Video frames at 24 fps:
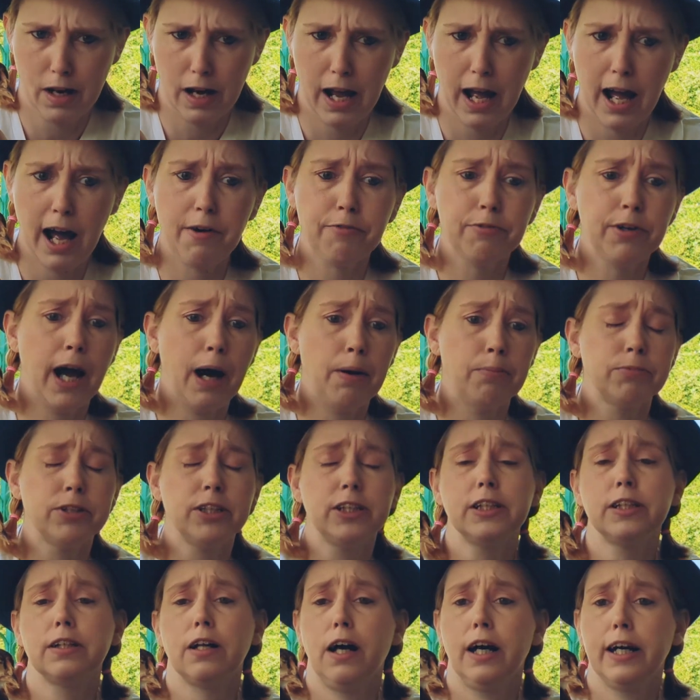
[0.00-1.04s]
I'm
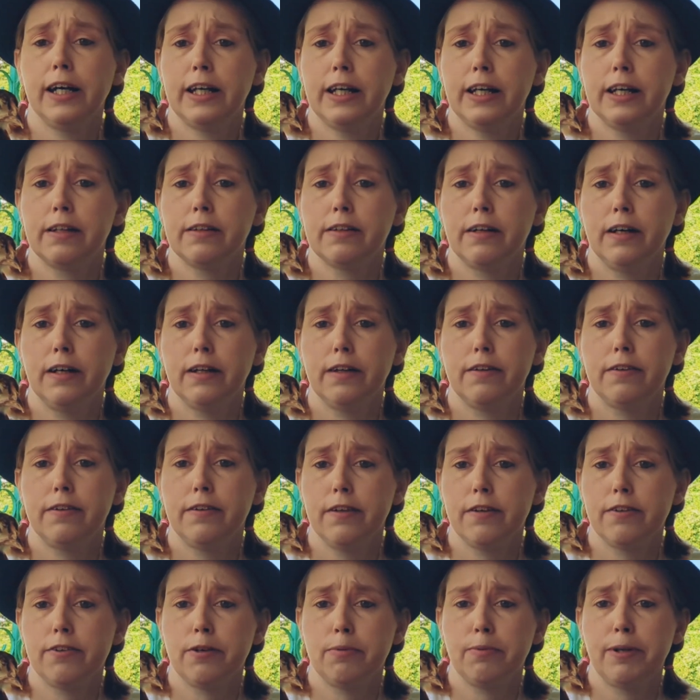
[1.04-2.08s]
really liking the
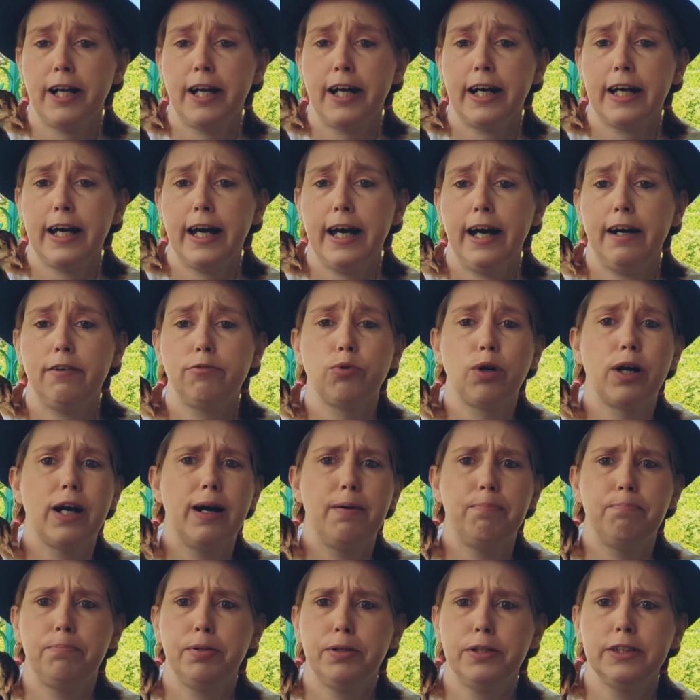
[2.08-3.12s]
system that I have where
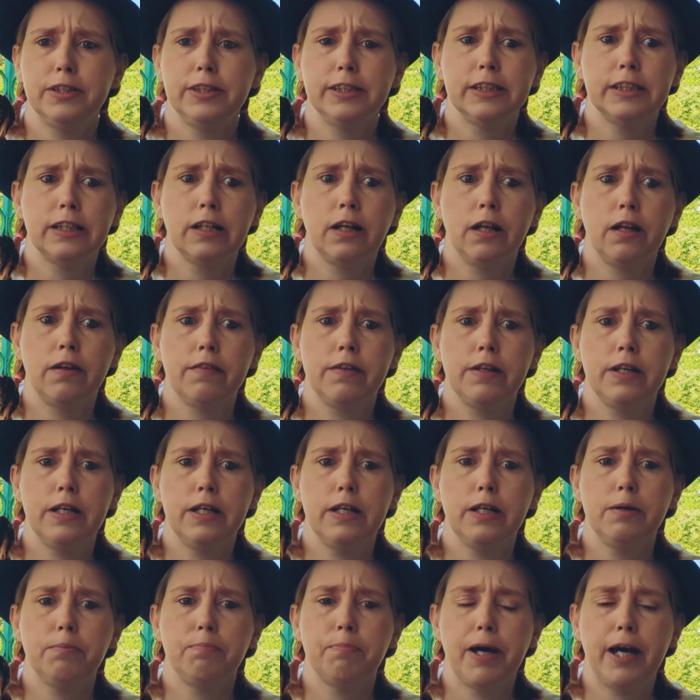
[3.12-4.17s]
I'm putting
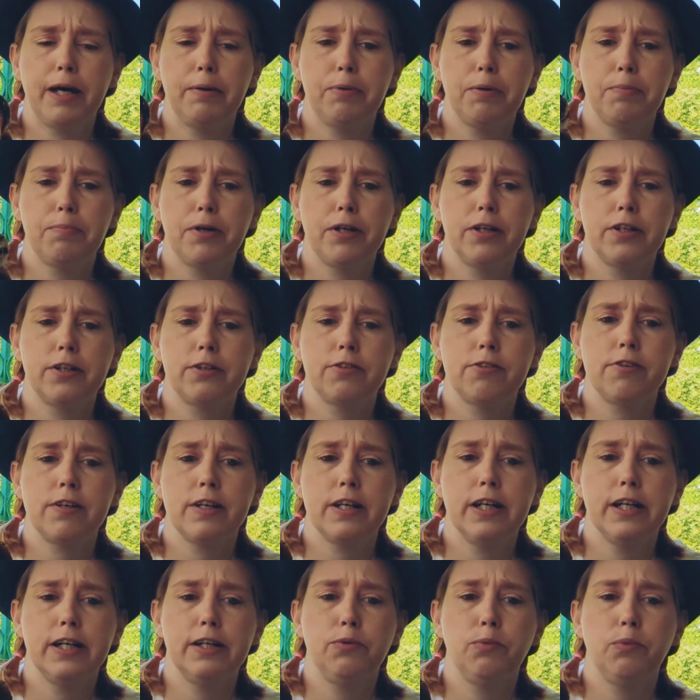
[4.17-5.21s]
the baby birds
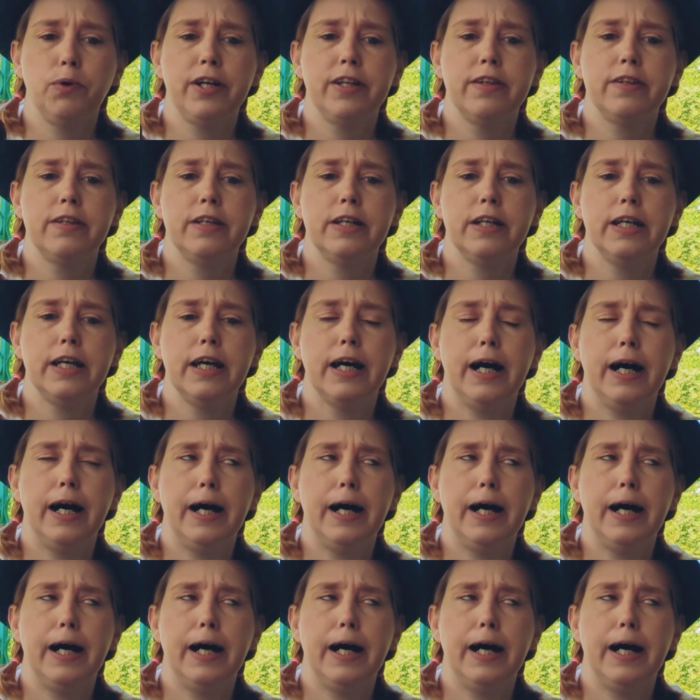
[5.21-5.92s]
in with the